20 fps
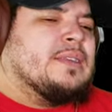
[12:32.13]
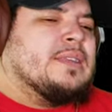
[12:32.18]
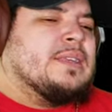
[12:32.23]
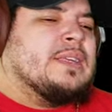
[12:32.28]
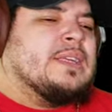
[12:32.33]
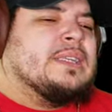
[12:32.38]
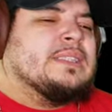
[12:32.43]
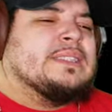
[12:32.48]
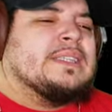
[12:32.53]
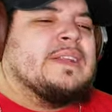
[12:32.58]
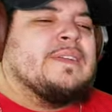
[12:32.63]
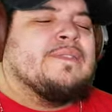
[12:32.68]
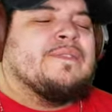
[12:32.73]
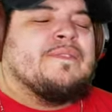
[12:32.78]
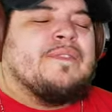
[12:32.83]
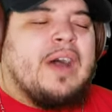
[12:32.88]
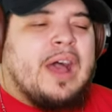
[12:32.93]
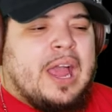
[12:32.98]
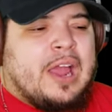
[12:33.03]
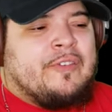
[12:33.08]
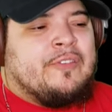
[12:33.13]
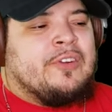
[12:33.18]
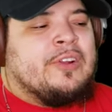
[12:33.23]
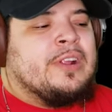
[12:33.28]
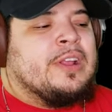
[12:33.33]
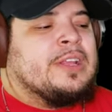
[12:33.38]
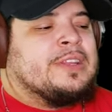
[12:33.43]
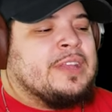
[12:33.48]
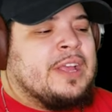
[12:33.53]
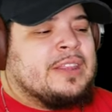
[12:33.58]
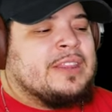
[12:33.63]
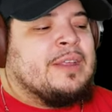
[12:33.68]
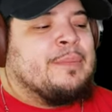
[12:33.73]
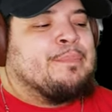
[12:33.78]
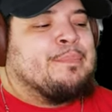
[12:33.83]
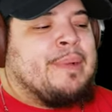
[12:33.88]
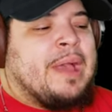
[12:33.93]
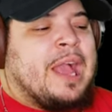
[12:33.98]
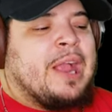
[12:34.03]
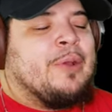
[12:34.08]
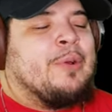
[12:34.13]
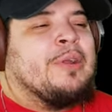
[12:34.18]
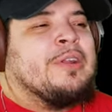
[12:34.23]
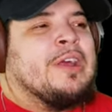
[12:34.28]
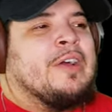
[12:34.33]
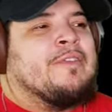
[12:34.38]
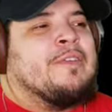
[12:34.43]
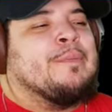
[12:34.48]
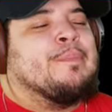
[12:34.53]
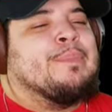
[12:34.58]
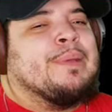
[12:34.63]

He said Fiverr is like the background of a